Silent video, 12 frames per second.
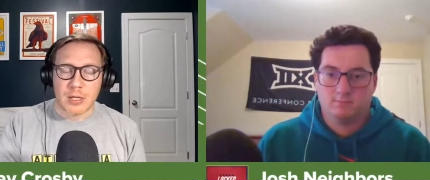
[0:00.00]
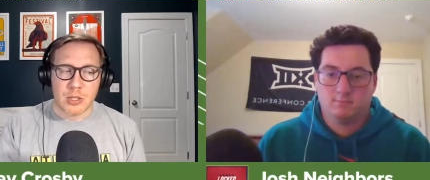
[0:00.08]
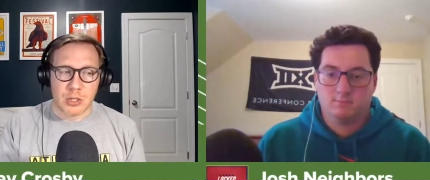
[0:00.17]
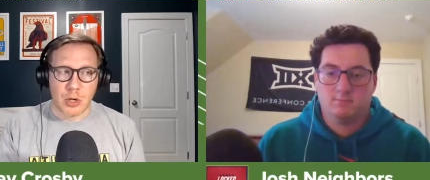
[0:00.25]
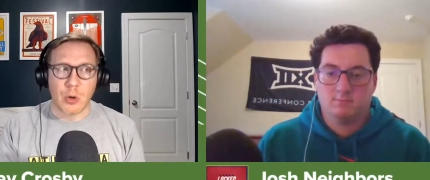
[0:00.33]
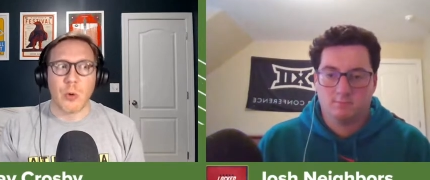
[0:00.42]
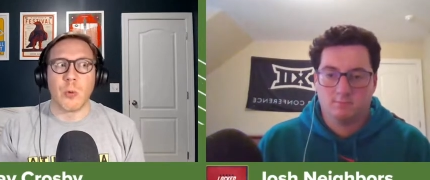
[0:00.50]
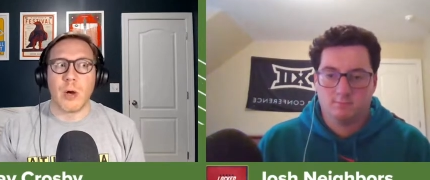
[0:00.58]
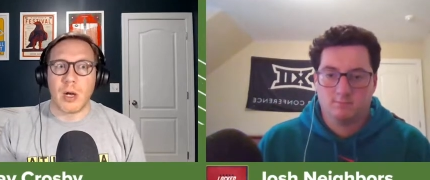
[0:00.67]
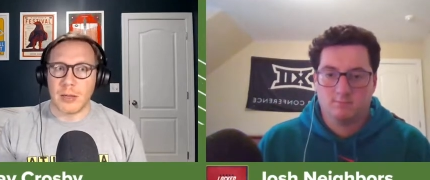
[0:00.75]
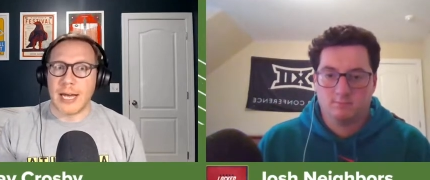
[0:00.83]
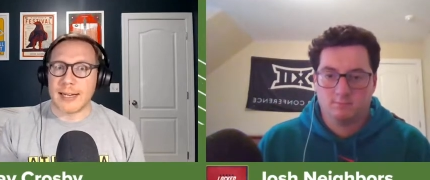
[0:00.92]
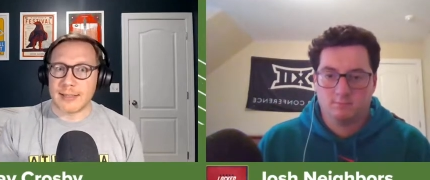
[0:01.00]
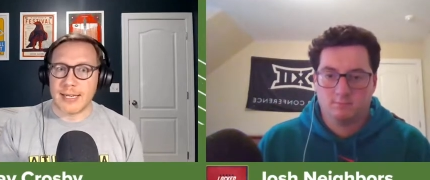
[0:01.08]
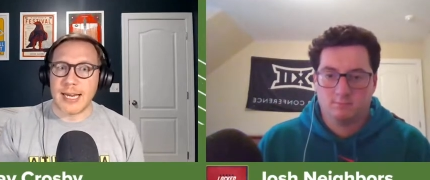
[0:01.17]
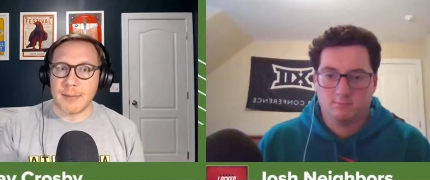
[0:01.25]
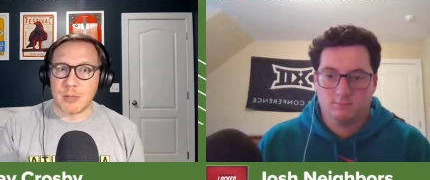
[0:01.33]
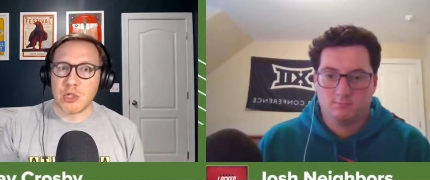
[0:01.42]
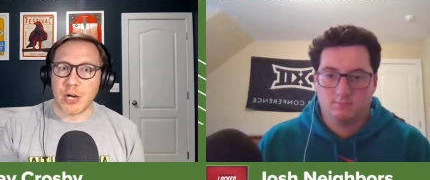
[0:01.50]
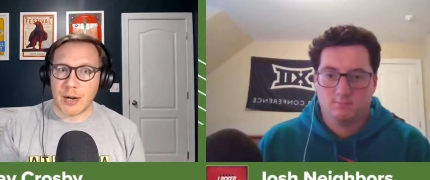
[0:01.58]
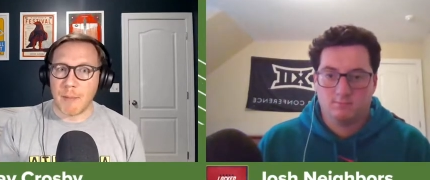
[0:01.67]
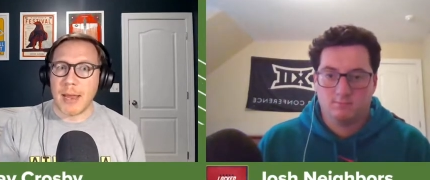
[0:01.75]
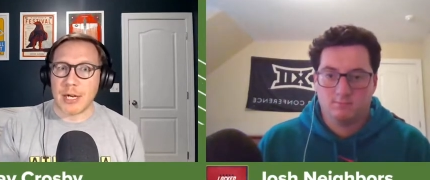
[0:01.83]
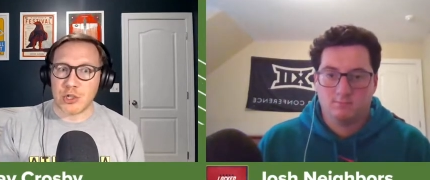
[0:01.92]
Speaker 1: So a lot of teams try
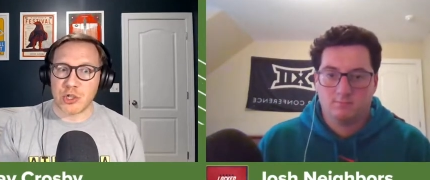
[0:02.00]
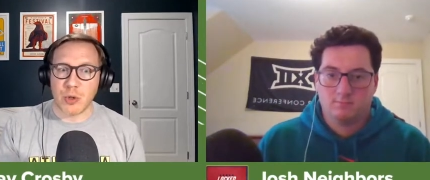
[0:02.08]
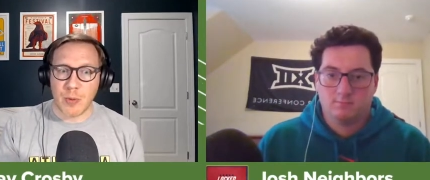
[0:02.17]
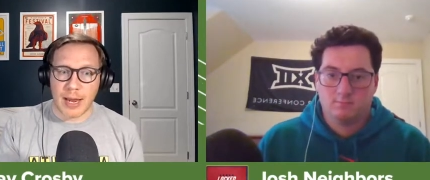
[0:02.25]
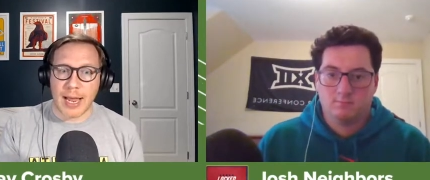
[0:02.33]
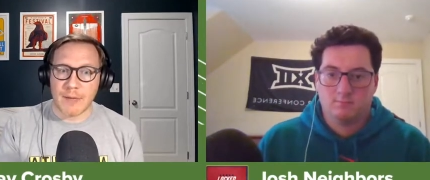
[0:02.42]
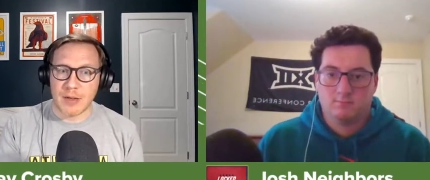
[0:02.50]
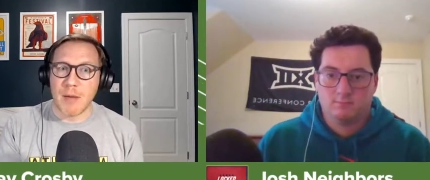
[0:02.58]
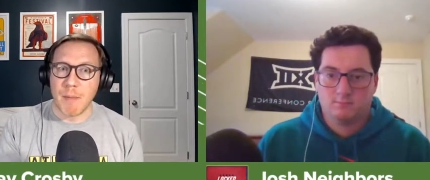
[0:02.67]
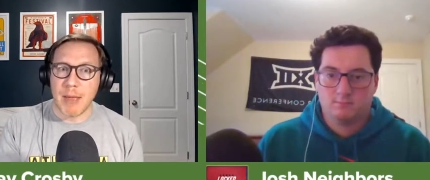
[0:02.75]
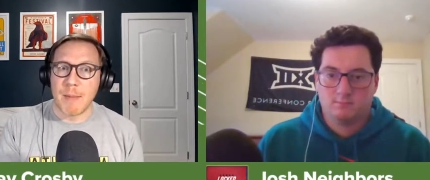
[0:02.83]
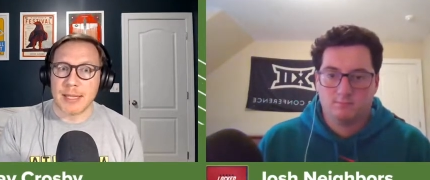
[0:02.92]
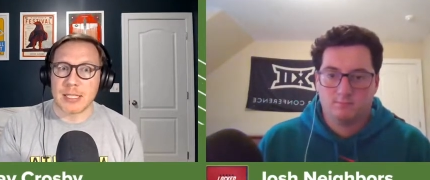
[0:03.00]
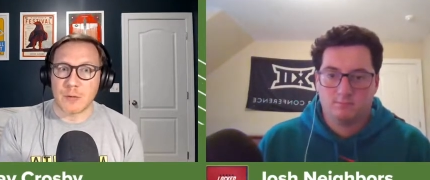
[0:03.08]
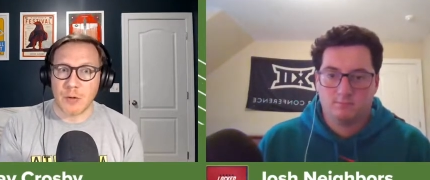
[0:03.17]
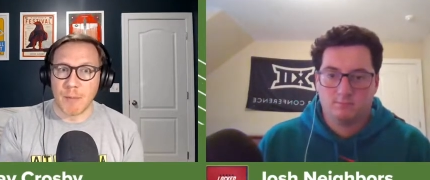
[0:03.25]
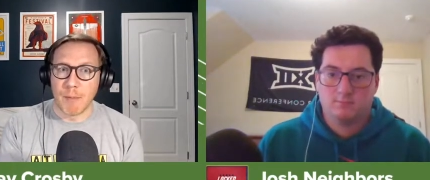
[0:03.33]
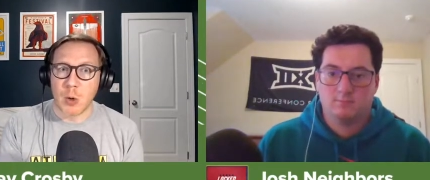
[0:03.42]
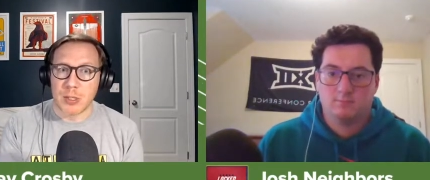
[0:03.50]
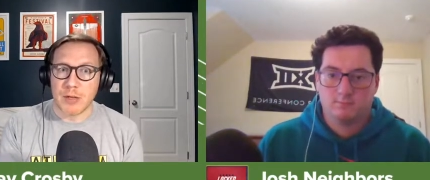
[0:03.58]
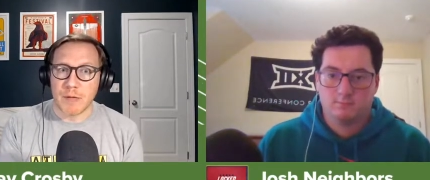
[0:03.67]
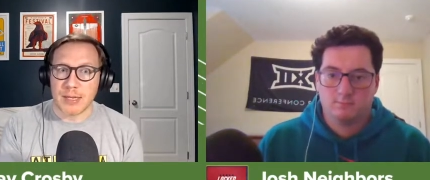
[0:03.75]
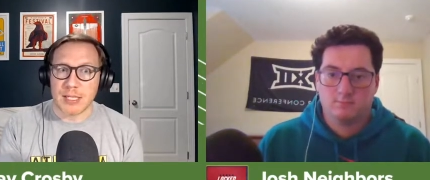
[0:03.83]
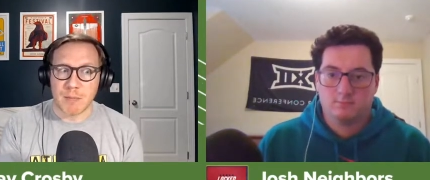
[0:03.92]
to make sure they have commitments for most
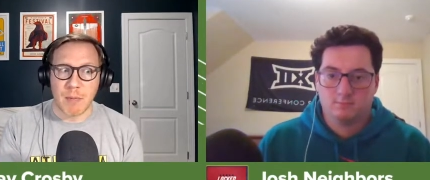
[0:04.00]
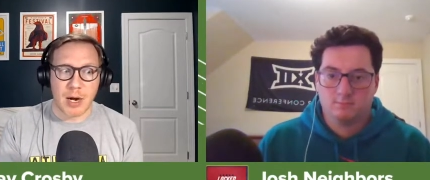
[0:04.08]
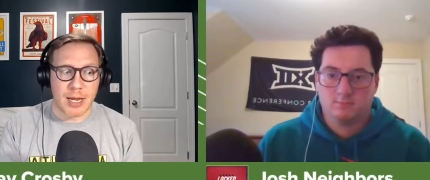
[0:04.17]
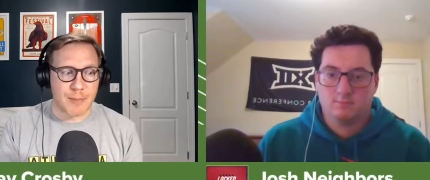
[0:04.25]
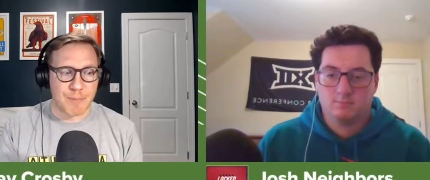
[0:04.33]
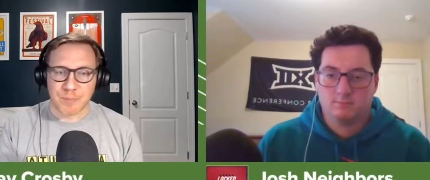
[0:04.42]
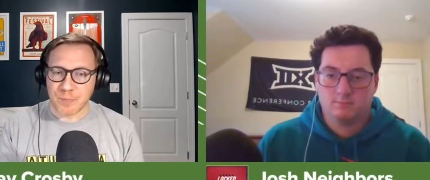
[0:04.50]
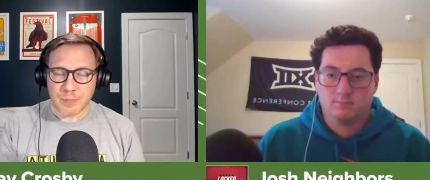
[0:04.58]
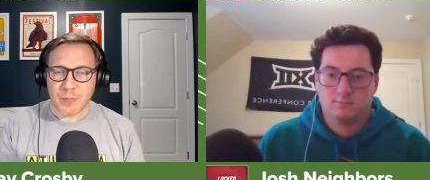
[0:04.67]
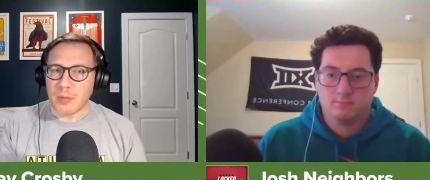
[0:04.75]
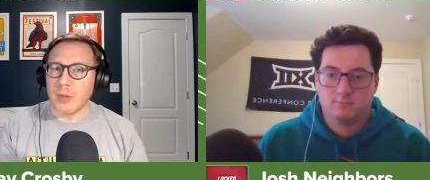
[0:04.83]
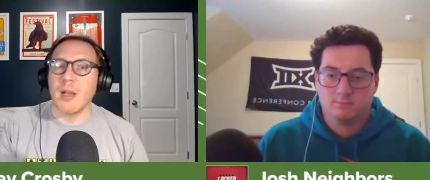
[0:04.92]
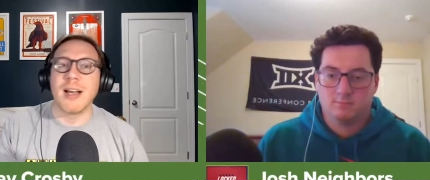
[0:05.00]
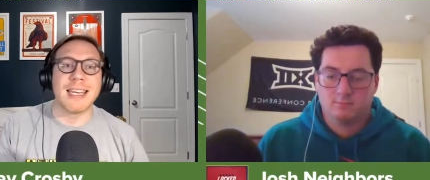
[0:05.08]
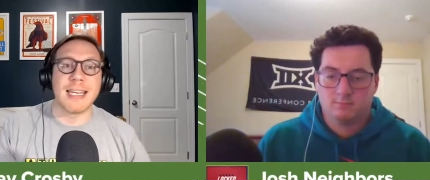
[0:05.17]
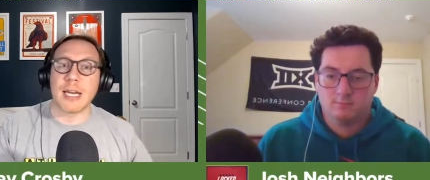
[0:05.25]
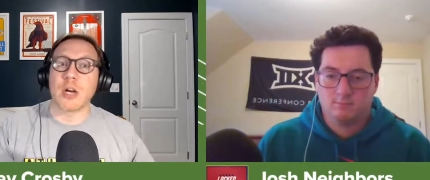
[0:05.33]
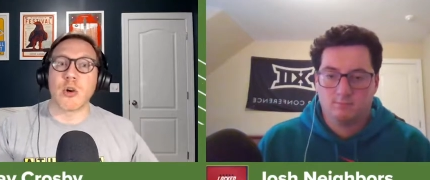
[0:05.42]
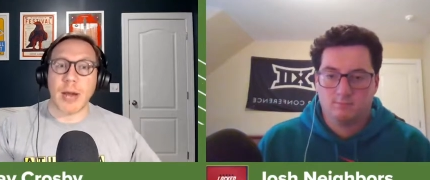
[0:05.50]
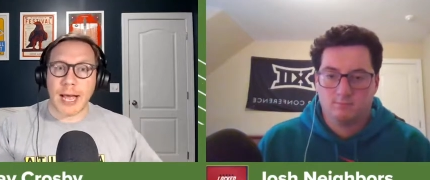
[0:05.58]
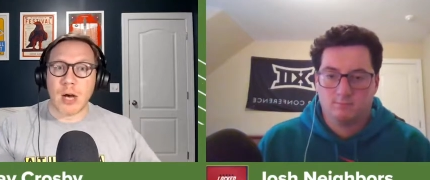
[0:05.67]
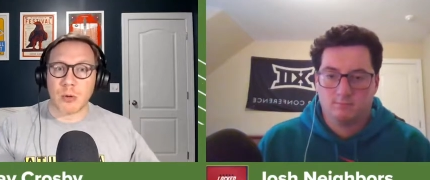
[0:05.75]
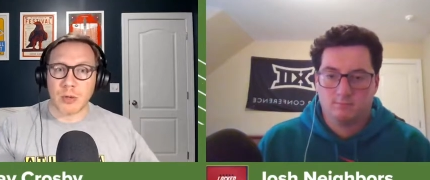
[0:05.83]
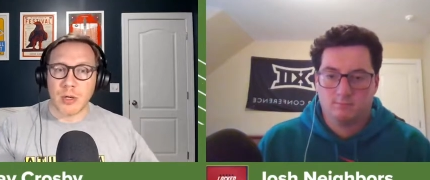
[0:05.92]
of this money a year
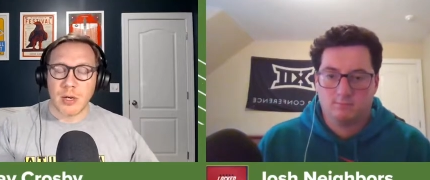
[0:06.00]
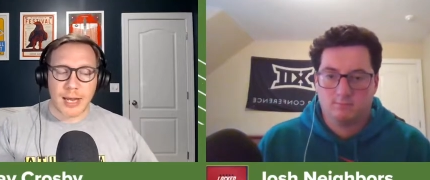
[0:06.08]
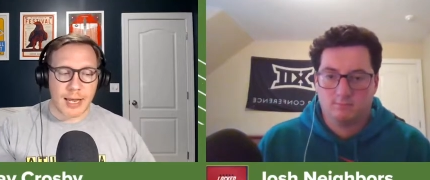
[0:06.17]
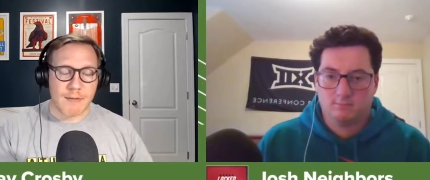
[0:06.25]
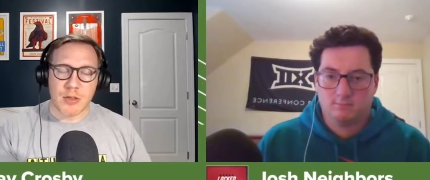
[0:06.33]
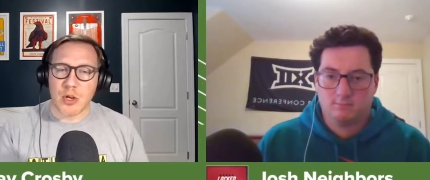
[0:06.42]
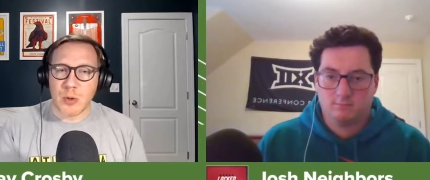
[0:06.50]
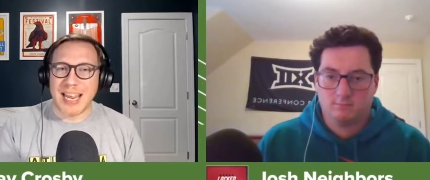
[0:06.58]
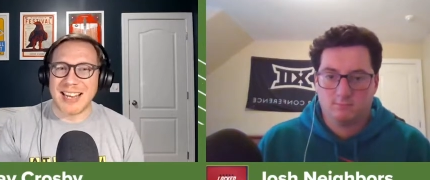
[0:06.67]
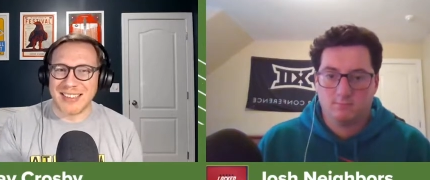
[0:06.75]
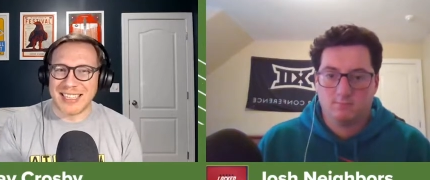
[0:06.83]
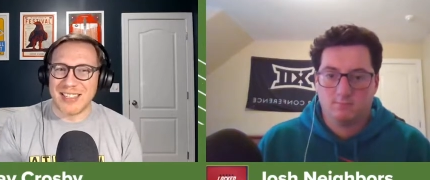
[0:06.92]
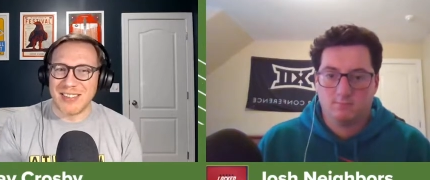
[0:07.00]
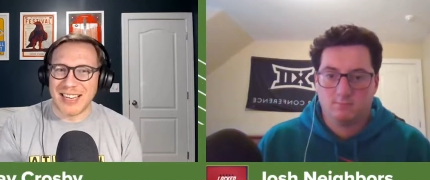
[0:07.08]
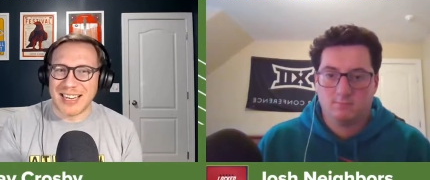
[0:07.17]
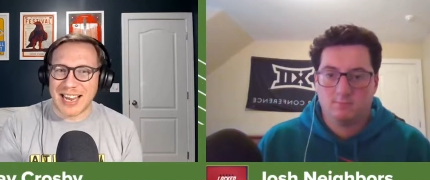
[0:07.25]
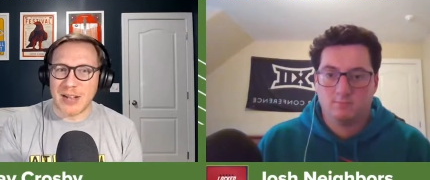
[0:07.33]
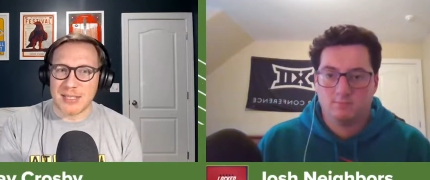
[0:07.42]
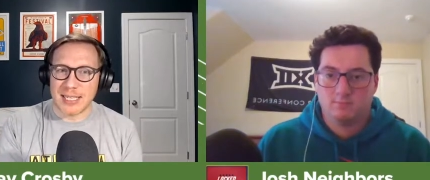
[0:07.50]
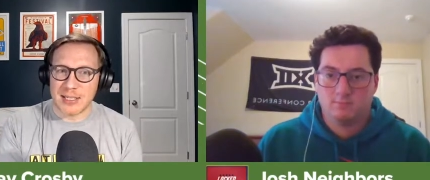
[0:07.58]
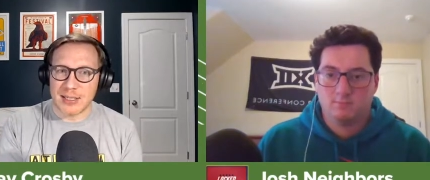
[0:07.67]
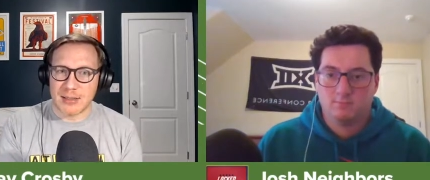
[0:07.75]
out. Even though you can't legally announce these